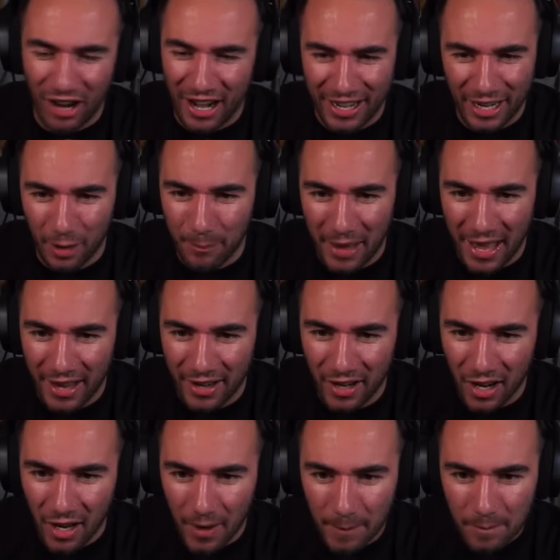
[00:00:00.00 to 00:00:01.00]
right here, man.
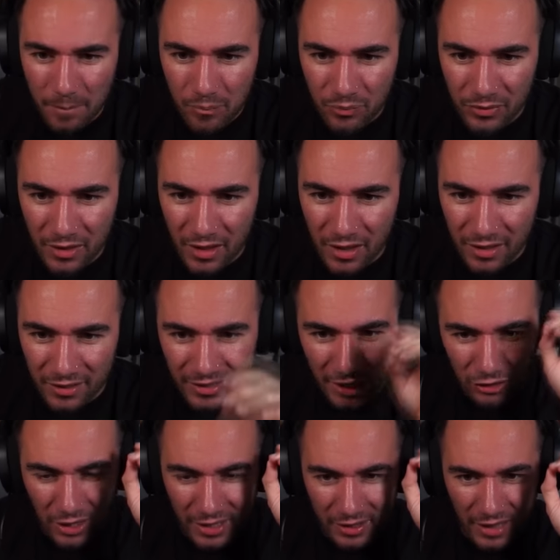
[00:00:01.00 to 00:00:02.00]

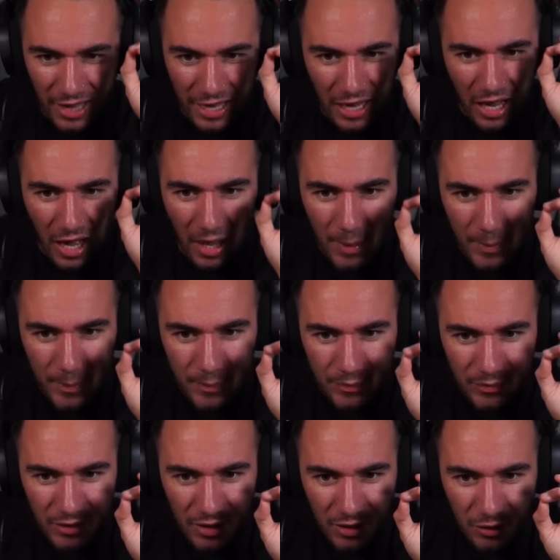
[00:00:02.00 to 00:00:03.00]
Like, like, like,
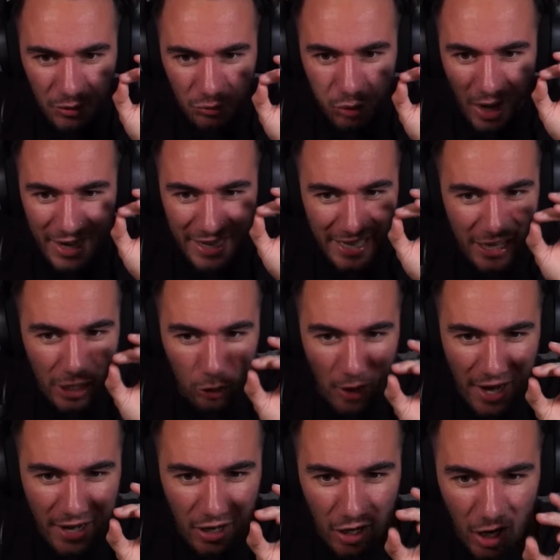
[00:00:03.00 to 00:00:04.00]
Right here,
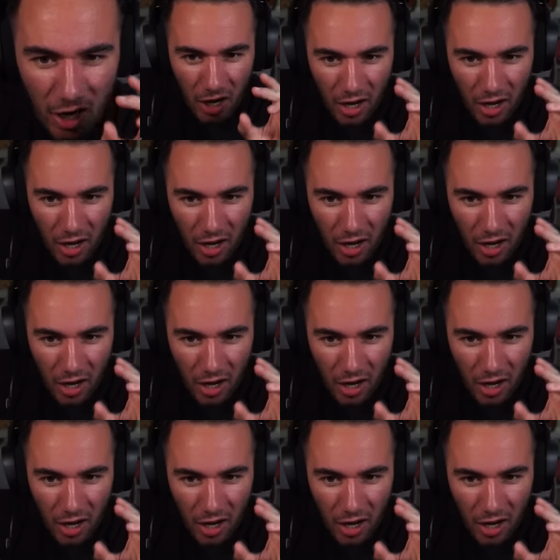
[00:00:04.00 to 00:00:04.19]
right here.